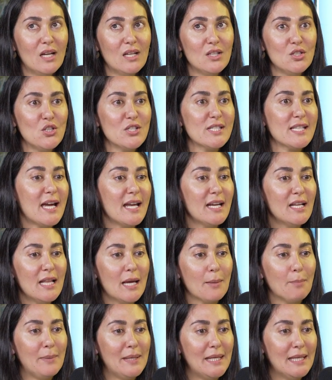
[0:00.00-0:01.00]
just kind of
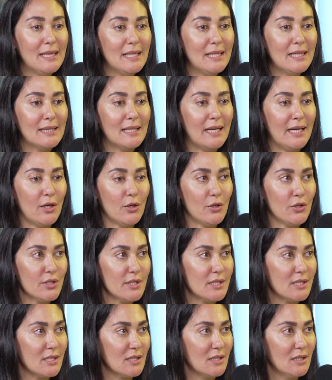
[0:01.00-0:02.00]
like peeling
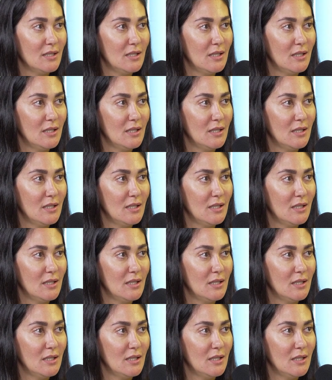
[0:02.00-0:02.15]
layers.